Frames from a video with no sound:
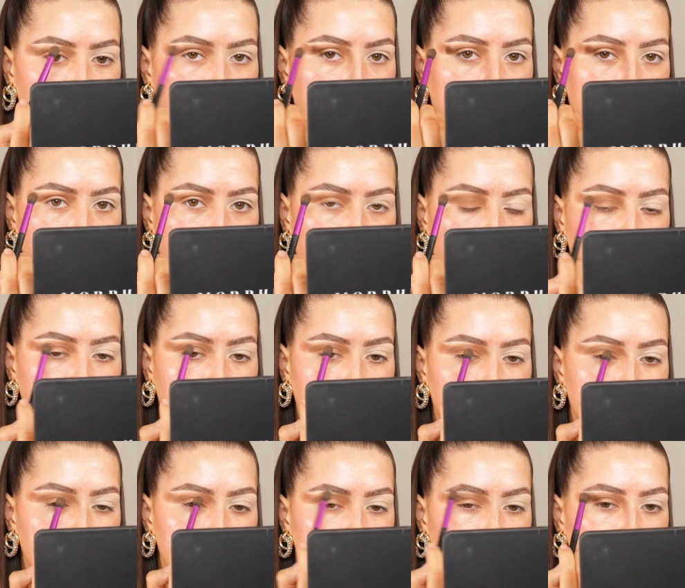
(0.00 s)
eyebrow
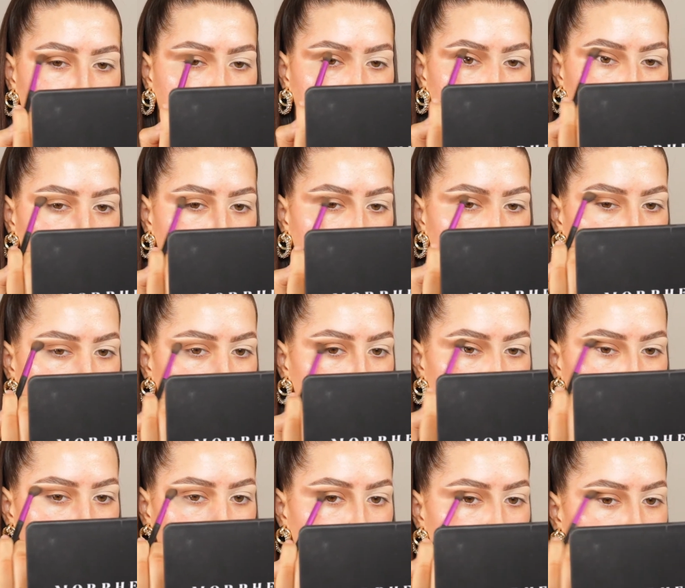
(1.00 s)
bone
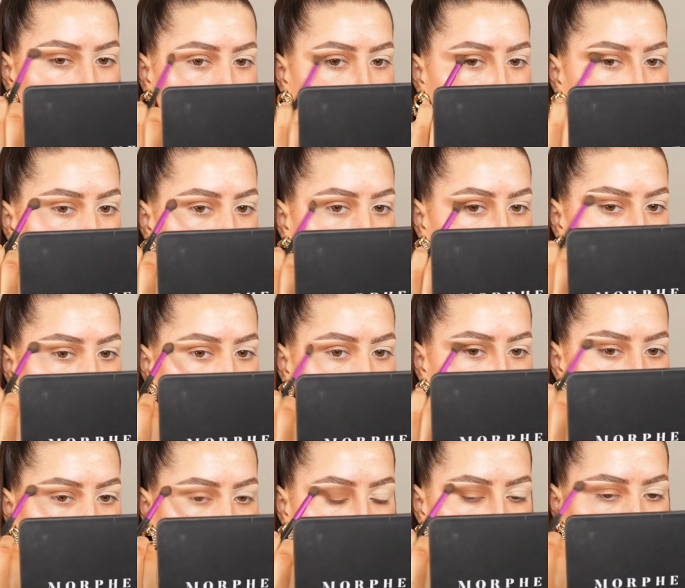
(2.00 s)
open and
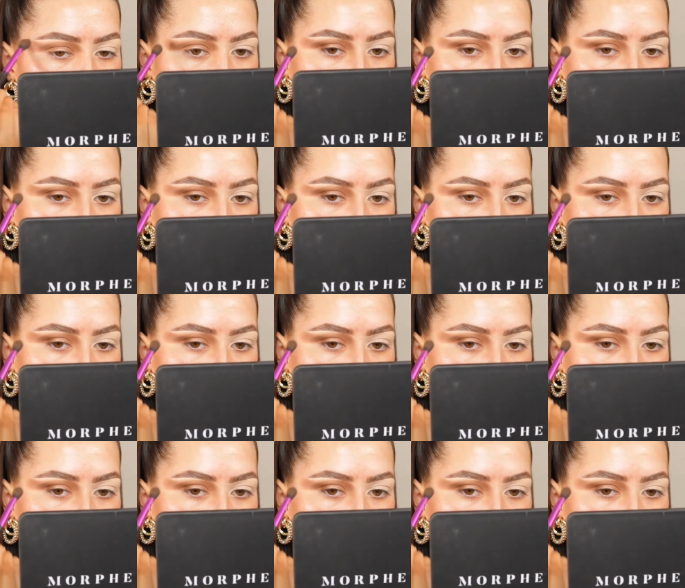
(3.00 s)
highlighted.